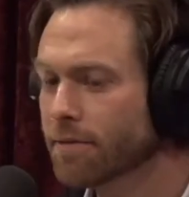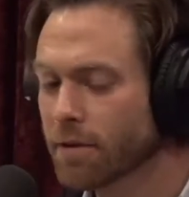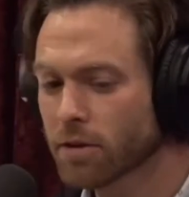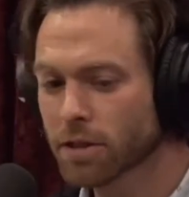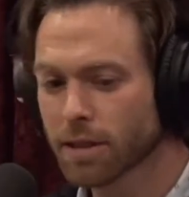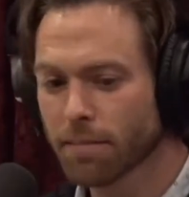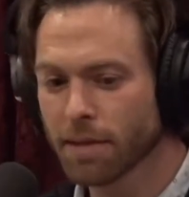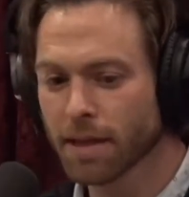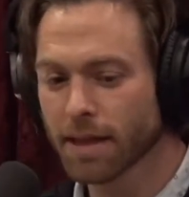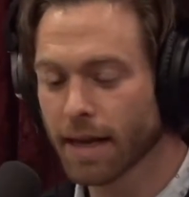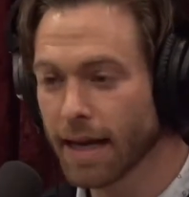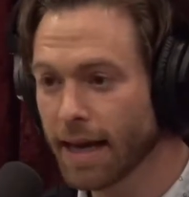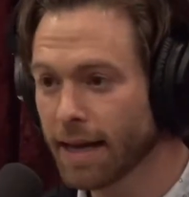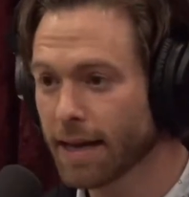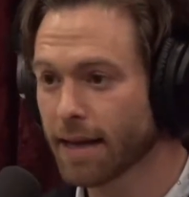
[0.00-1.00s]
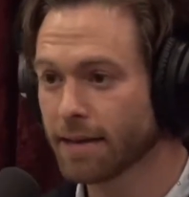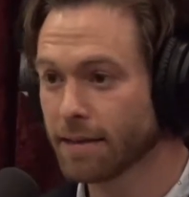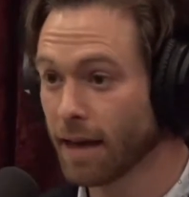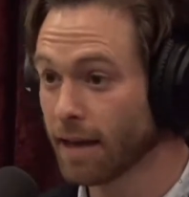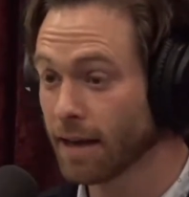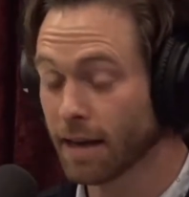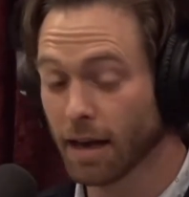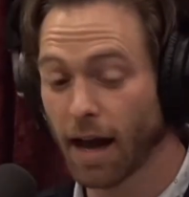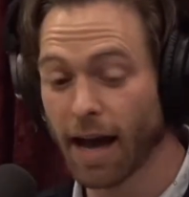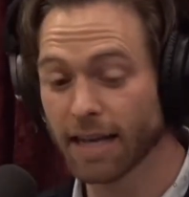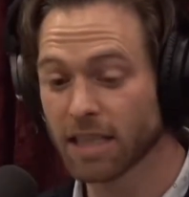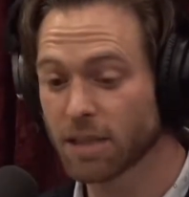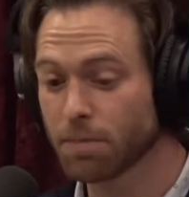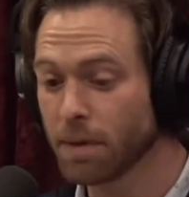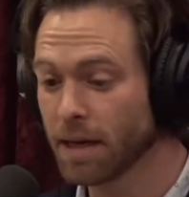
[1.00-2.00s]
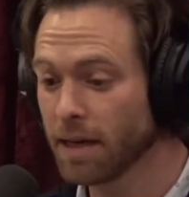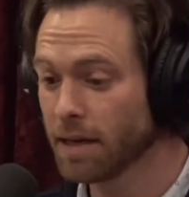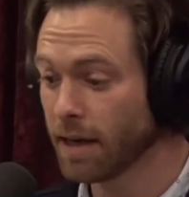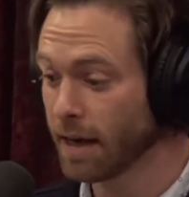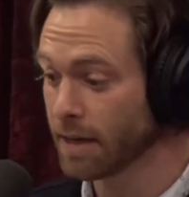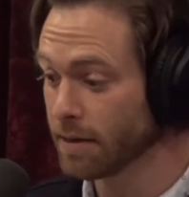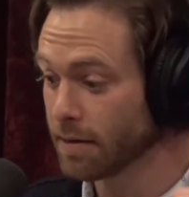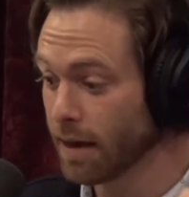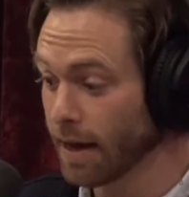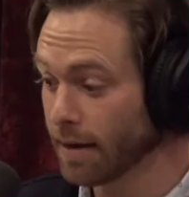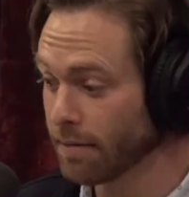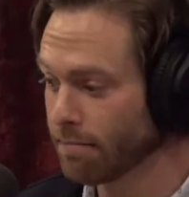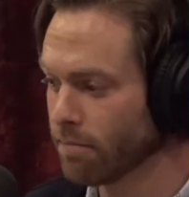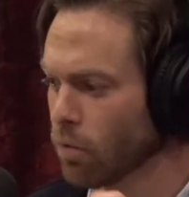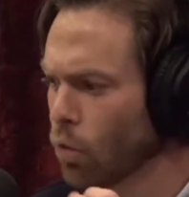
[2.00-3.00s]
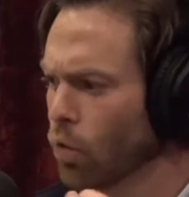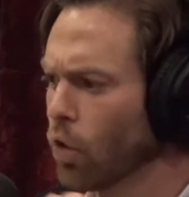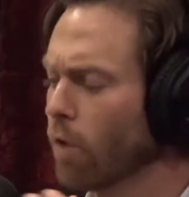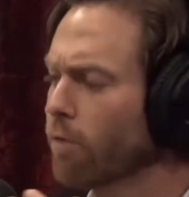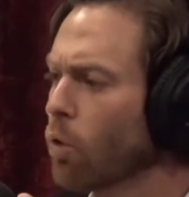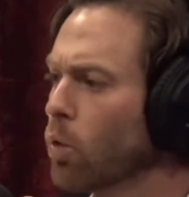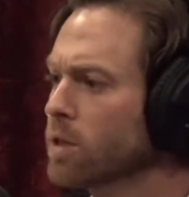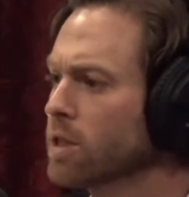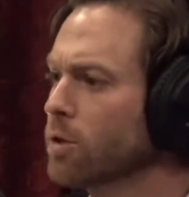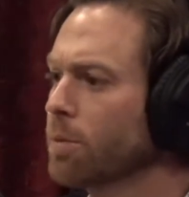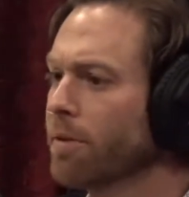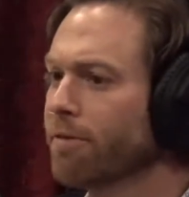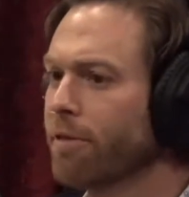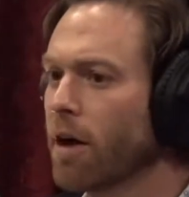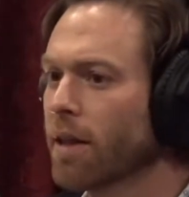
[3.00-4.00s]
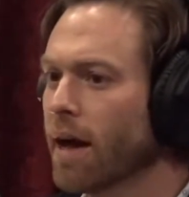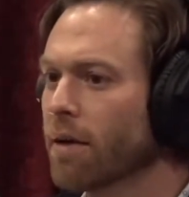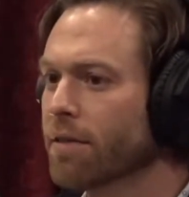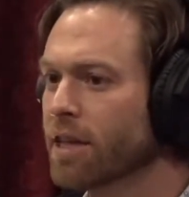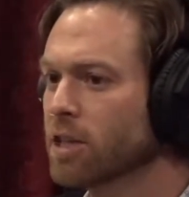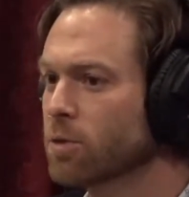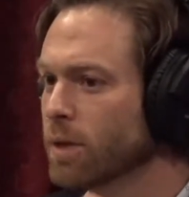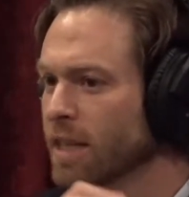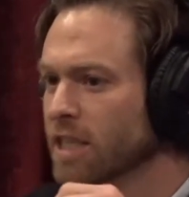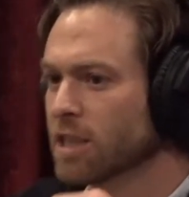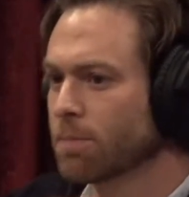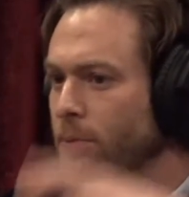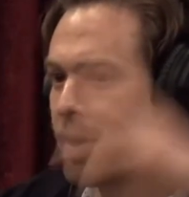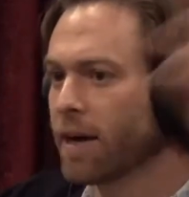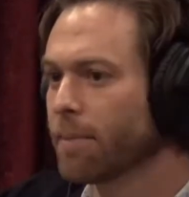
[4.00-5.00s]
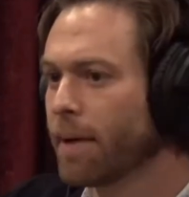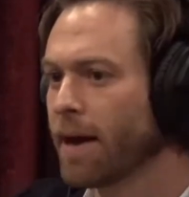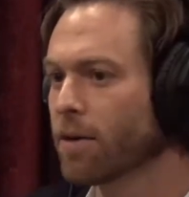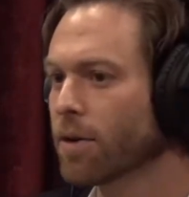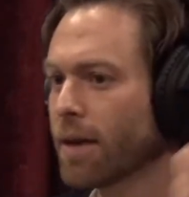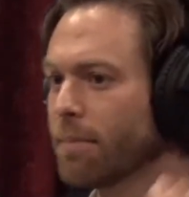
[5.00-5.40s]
if there's something that hit at a high speed, and of course there'd be fallout. Things would get sprayed about.